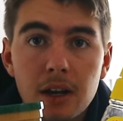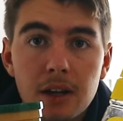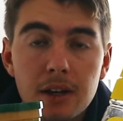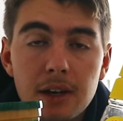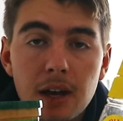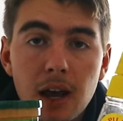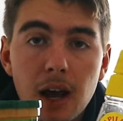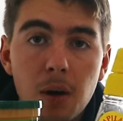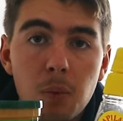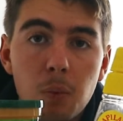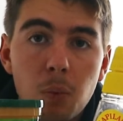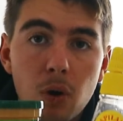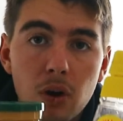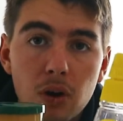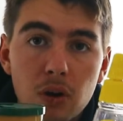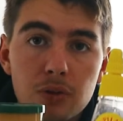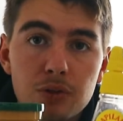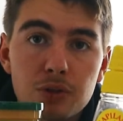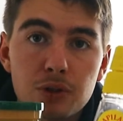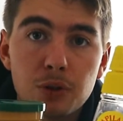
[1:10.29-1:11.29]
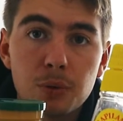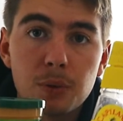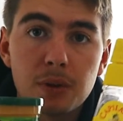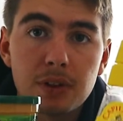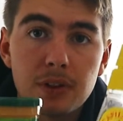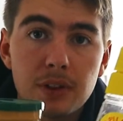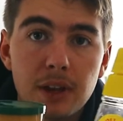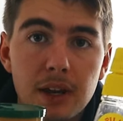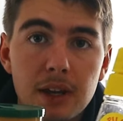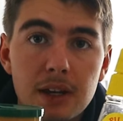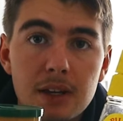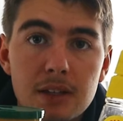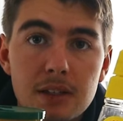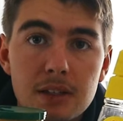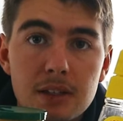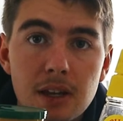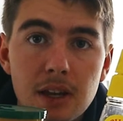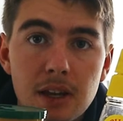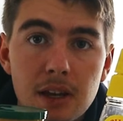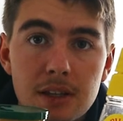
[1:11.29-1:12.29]
Now what I'll do with
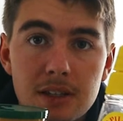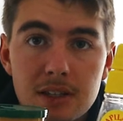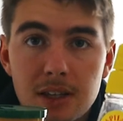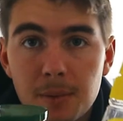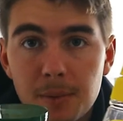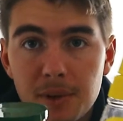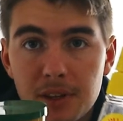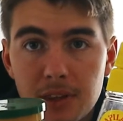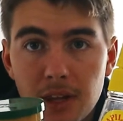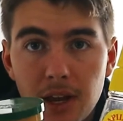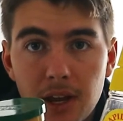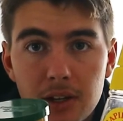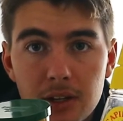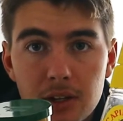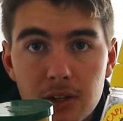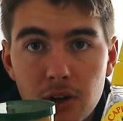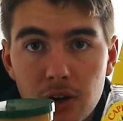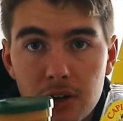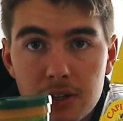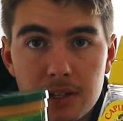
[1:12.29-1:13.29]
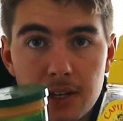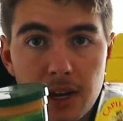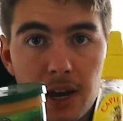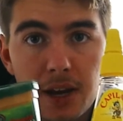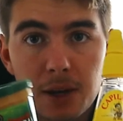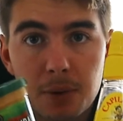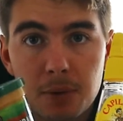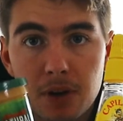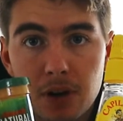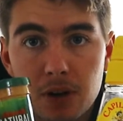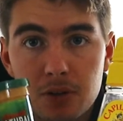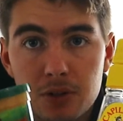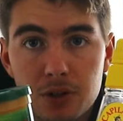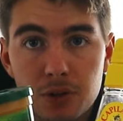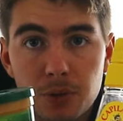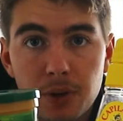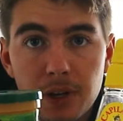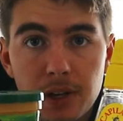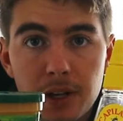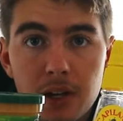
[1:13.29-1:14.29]
these is something that you don't see anyone else
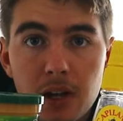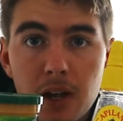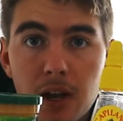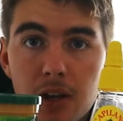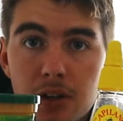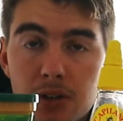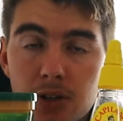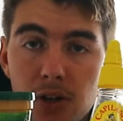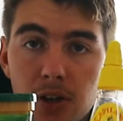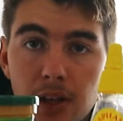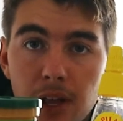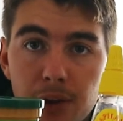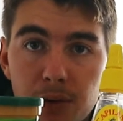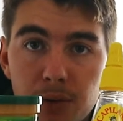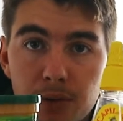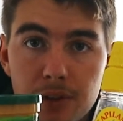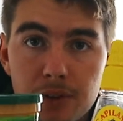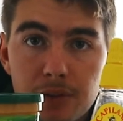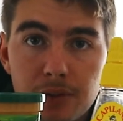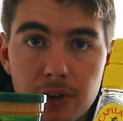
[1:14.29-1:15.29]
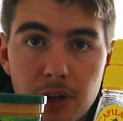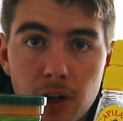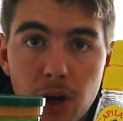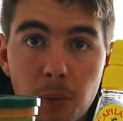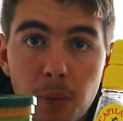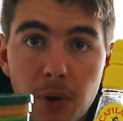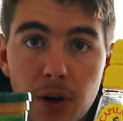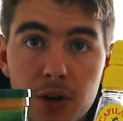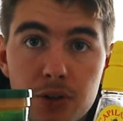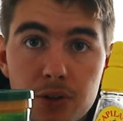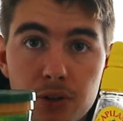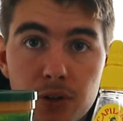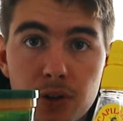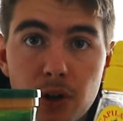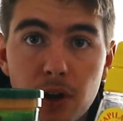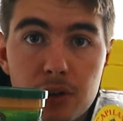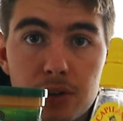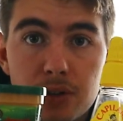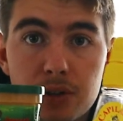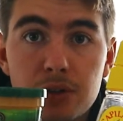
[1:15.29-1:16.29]
doing. So later on in the video, when I do
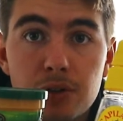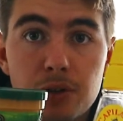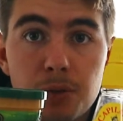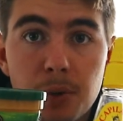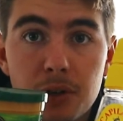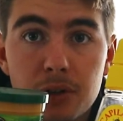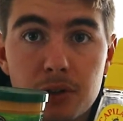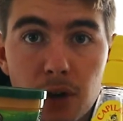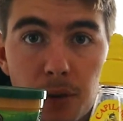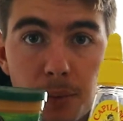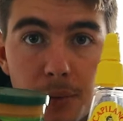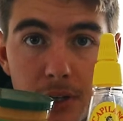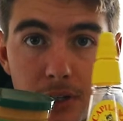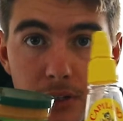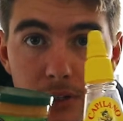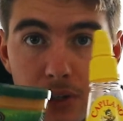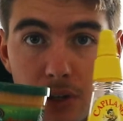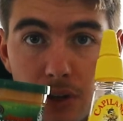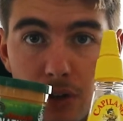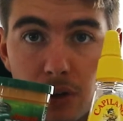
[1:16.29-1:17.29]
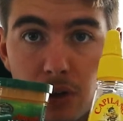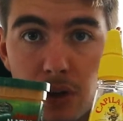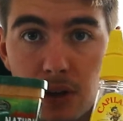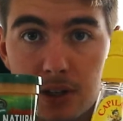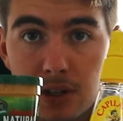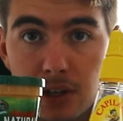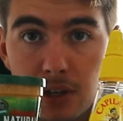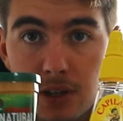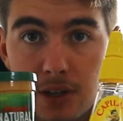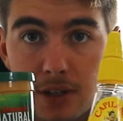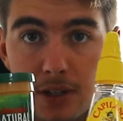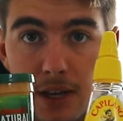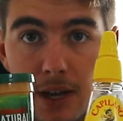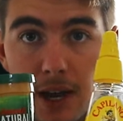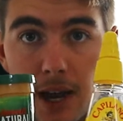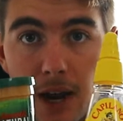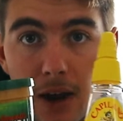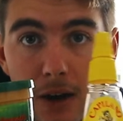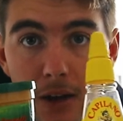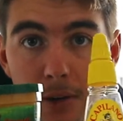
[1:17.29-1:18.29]
go to do my toppings, you guys are going to see
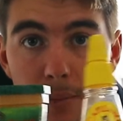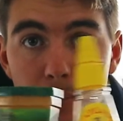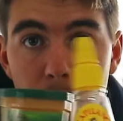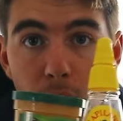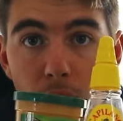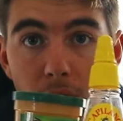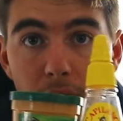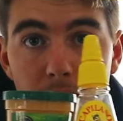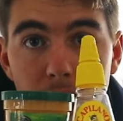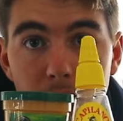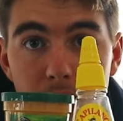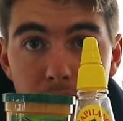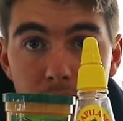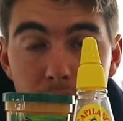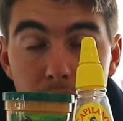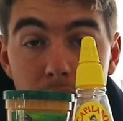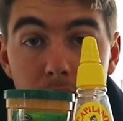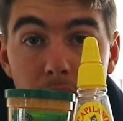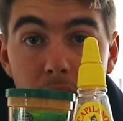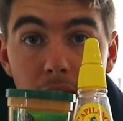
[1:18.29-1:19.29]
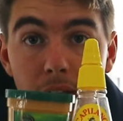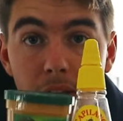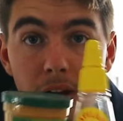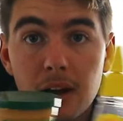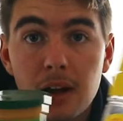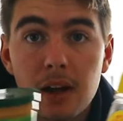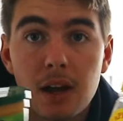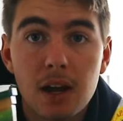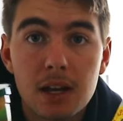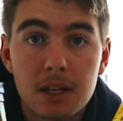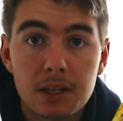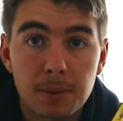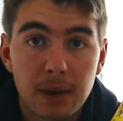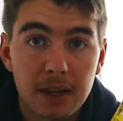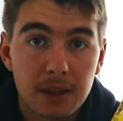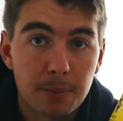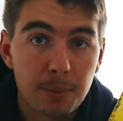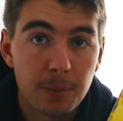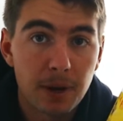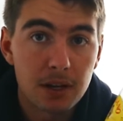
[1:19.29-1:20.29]
how I combine these two together to
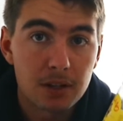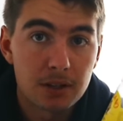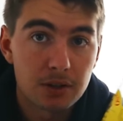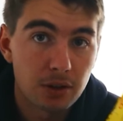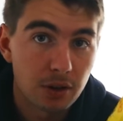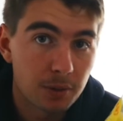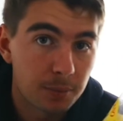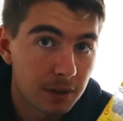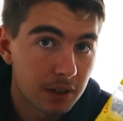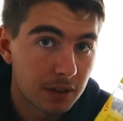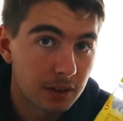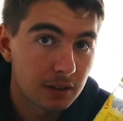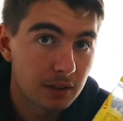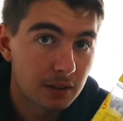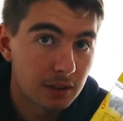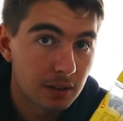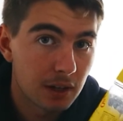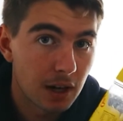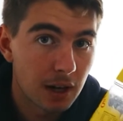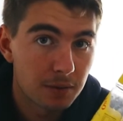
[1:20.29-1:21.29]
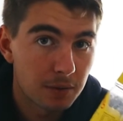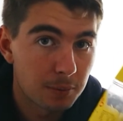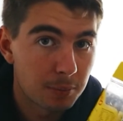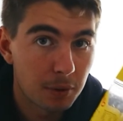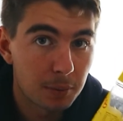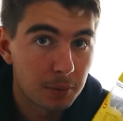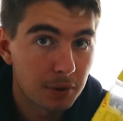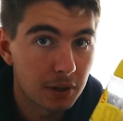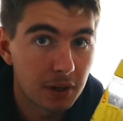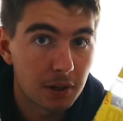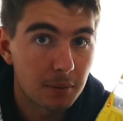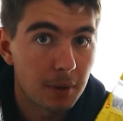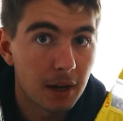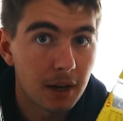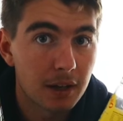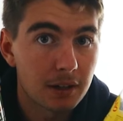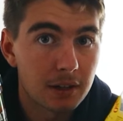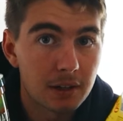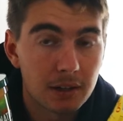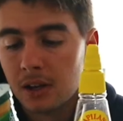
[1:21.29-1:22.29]
make the best topping you're ever probably going to
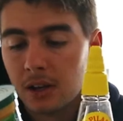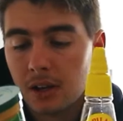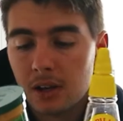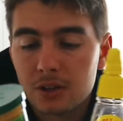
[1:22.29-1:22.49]
make.